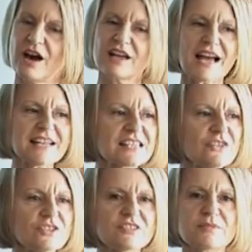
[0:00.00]
I'm going to
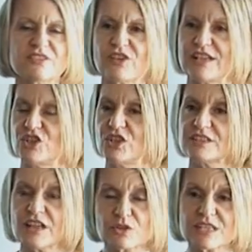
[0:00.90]
give you some
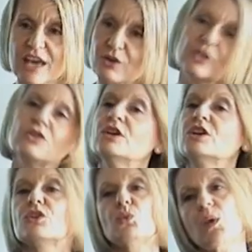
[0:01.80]
strategies and I'll tell you
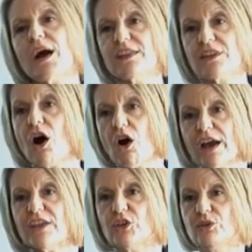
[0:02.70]
the way that
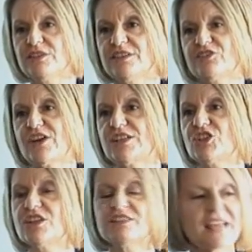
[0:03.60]
I use the
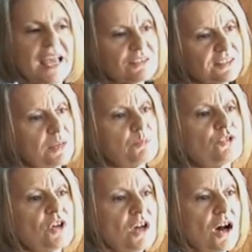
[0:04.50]
strategies and how some
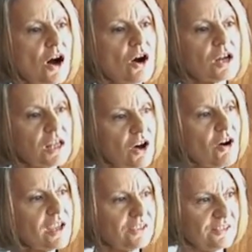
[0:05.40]
of our
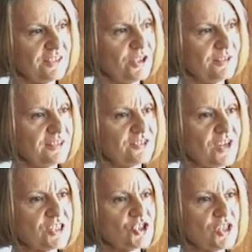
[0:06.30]
clients use the
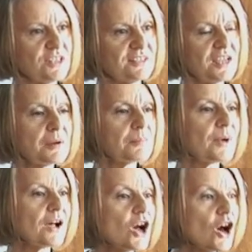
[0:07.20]
strategies.
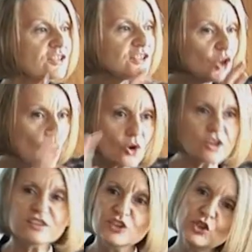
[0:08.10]
But as long
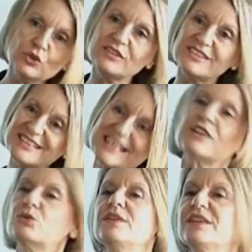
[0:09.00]
as you
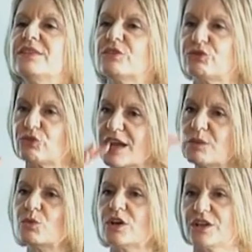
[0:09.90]
stick within the
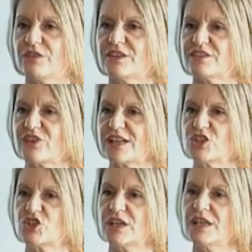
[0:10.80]
framework of the
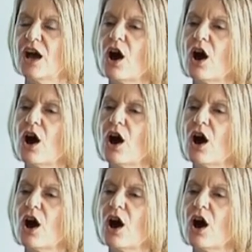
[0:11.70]
strategy,